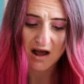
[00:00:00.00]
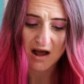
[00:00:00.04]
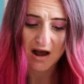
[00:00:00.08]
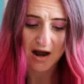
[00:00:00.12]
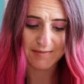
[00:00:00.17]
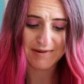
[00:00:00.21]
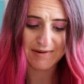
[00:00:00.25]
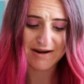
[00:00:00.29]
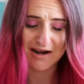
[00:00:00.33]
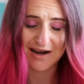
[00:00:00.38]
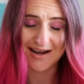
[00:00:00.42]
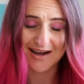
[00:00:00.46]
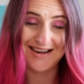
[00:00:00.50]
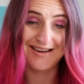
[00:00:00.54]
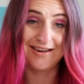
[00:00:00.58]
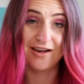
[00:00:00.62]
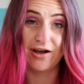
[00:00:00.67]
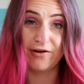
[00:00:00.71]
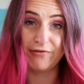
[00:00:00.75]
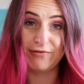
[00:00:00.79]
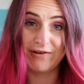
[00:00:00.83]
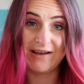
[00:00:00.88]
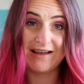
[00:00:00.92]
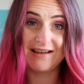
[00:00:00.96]
I mean, I
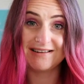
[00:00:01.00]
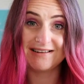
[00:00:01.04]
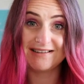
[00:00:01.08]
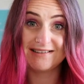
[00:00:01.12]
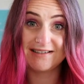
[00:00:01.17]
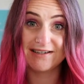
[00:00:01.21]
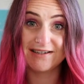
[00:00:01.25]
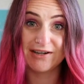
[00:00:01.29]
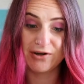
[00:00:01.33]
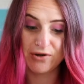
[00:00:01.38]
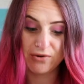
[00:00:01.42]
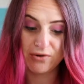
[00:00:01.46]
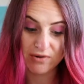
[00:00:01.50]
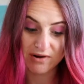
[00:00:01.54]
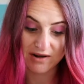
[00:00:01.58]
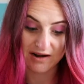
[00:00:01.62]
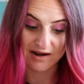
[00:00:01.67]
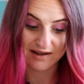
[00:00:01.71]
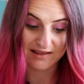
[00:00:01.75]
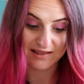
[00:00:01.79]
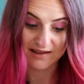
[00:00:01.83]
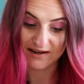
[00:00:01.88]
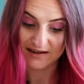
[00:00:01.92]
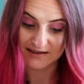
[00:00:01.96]
love it still.
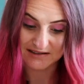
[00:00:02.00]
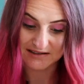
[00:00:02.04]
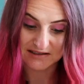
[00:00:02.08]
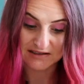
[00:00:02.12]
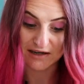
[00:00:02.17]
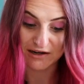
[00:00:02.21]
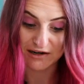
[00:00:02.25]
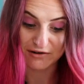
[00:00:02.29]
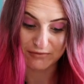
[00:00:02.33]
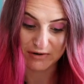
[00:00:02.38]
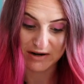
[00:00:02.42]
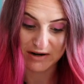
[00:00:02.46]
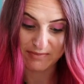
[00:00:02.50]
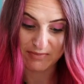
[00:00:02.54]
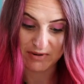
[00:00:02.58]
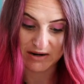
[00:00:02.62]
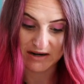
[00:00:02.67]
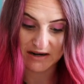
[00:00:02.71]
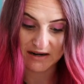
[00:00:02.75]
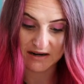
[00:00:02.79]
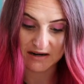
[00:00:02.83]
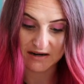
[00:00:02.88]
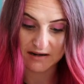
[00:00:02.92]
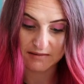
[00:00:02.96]
I think it's still a really
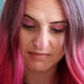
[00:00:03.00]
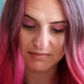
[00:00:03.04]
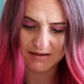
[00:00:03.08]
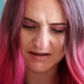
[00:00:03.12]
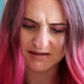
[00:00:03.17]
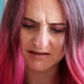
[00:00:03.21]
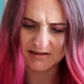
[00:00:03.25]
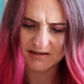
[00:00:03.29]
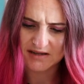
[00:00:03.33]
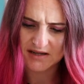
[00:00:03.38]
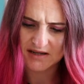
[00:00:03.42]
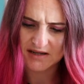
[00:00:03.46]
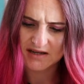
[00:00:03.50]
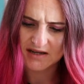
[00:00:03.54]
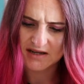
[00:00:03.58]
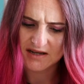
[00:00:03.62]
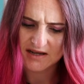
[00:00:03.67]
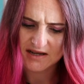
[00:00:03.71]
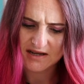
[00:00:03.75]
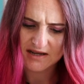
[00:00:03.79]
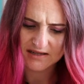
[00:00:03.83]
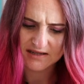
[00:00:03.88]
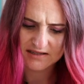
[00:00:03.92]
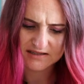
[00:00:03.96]
pretty colour, but
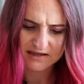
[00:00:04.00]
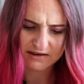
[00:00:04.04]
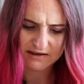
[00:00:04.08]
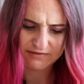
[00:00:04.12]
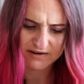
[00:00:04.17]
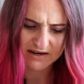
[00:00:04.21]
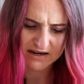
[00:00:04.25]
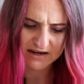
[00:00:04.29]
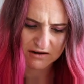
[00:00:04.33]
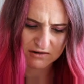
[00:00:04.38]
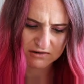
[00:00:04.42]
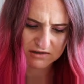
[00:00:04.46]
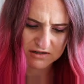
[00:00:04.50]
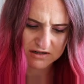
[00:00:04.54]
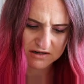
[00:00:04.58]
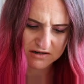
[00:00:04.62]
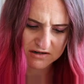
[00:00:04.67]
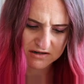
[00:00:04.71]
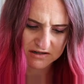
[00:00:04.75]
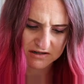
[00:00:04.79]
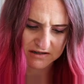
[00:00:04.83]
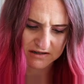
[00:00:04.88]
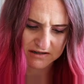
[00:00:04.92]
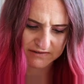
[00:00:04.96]
it's definitely a lot
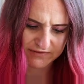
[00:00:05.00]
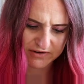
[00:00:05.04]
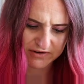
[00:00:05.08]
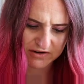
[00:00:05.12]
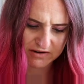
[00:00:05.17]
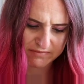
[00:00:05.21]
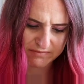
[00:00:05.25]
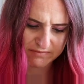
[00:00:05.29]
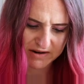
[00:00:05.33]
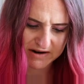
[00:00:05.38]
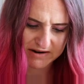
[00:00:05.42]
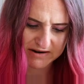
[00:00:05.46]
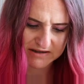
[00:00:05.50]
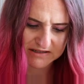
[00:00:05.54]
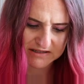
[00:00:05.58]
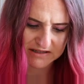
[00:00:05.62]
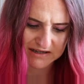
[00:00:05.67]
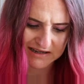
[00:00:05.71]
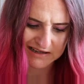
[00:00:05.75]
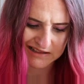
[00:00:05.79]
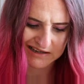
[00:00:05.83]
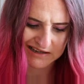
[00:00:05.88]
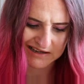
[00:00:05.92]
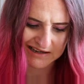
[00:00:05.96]
darker if you compare it to
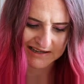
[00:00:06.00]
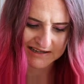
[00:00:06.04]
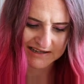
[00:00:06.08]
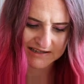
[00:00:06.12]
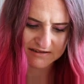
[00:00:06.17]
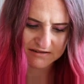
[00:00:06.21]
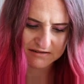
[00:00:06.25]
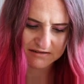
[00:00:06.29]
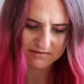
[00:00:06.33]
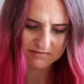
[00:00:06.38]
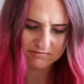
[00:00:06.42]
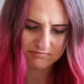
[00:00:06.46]
like the lid.